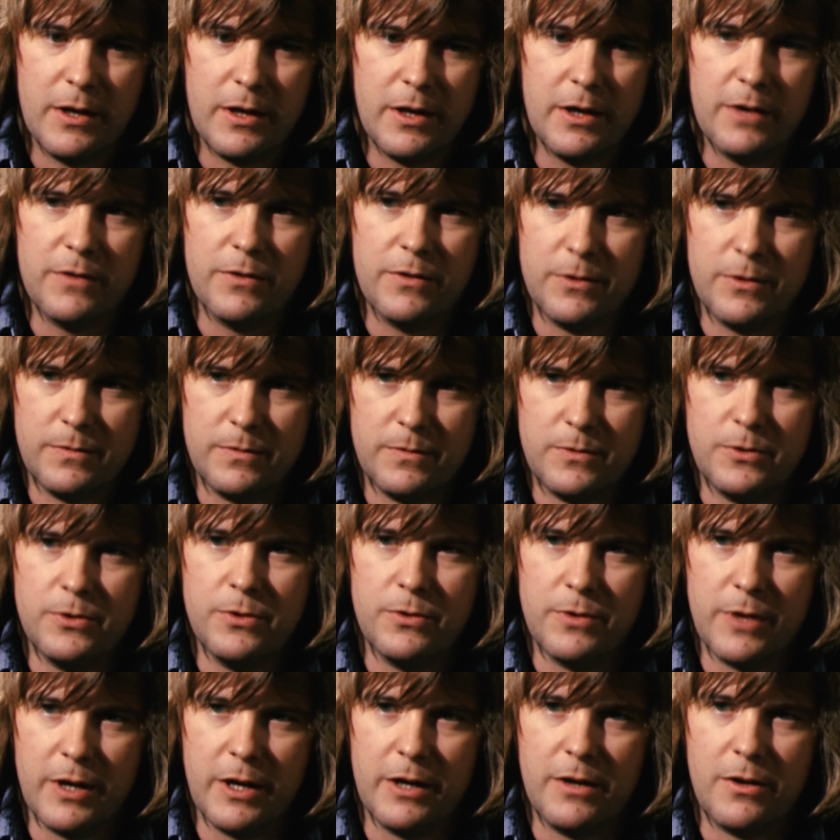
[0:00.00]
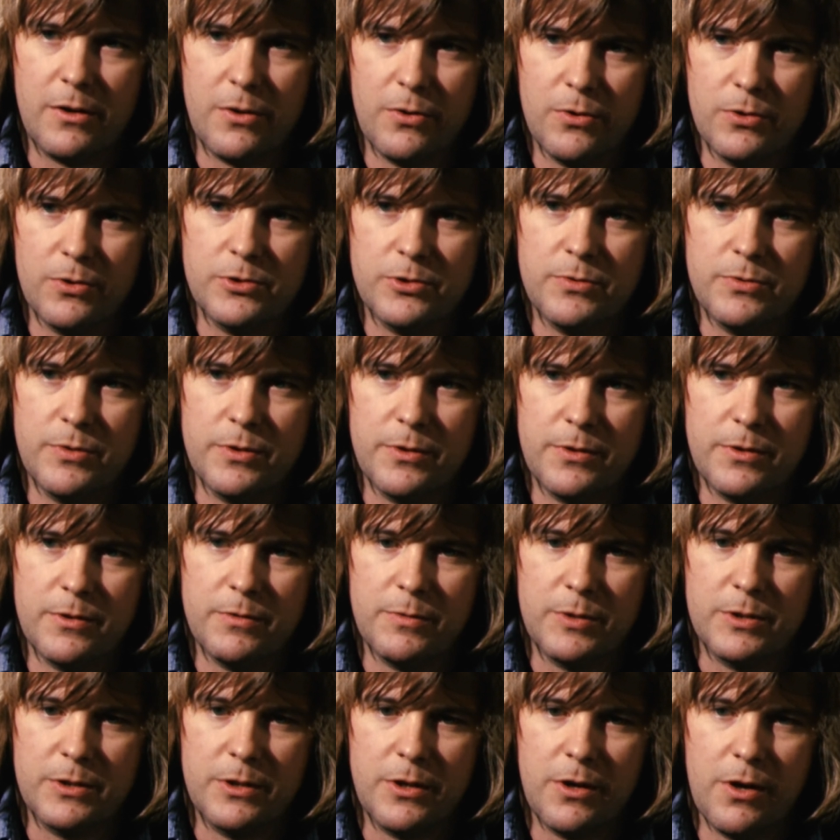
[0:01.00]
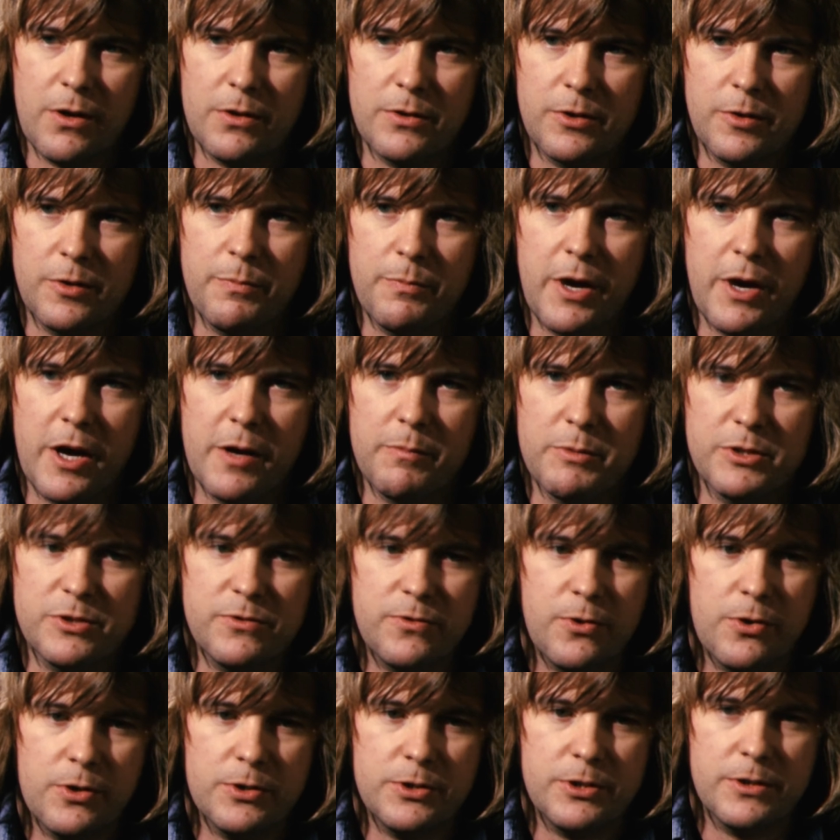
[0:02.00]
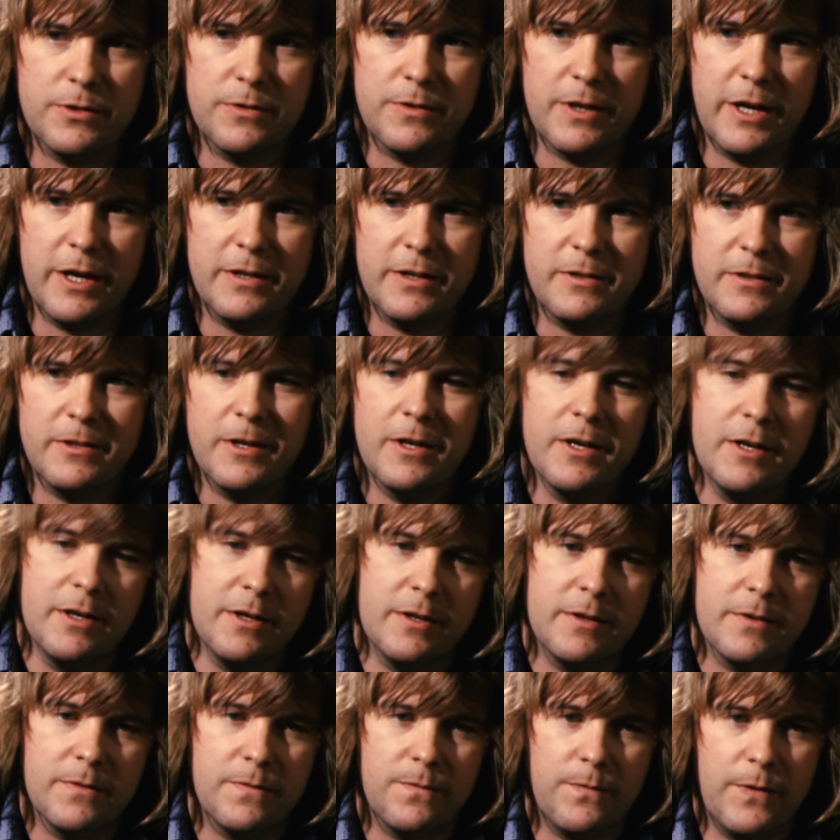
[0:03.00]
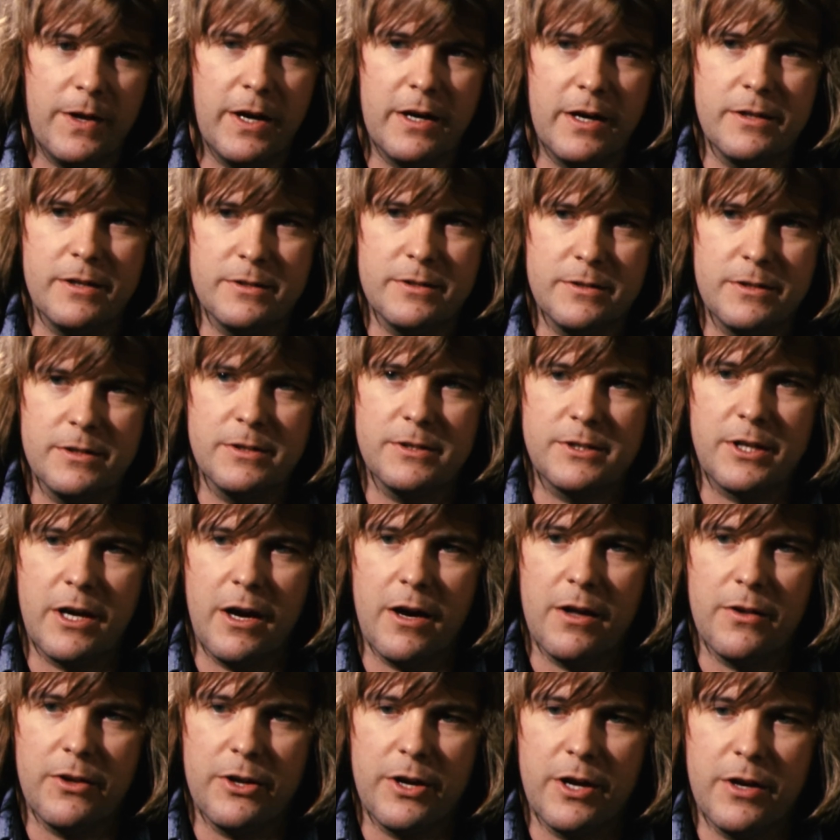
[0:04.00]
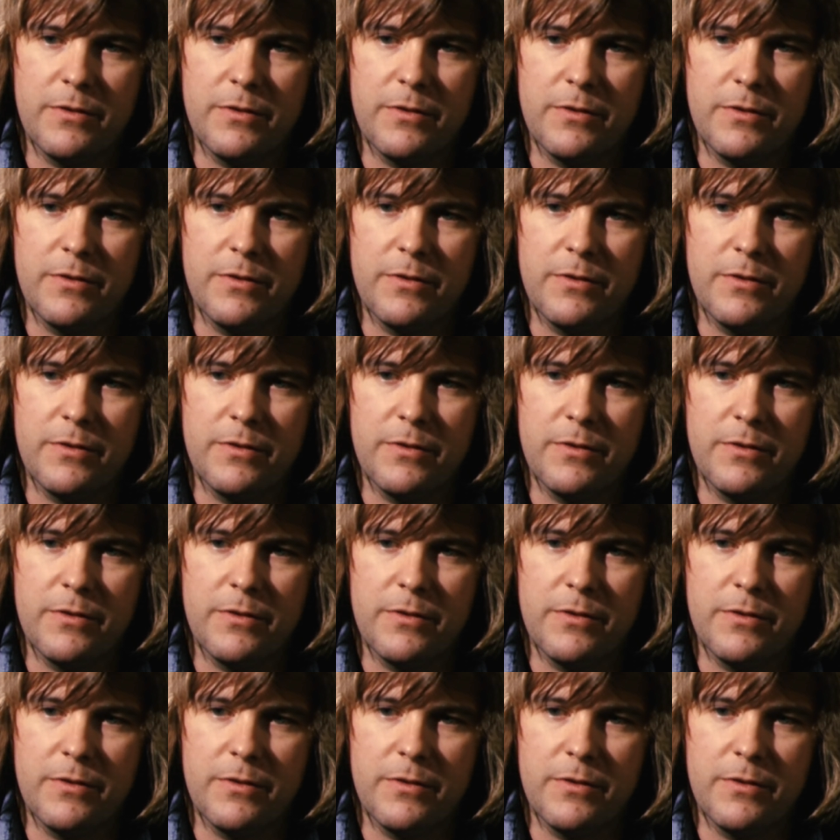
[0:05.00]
and the tune that I closed with, the one called Goodbye Misfortune. That is the style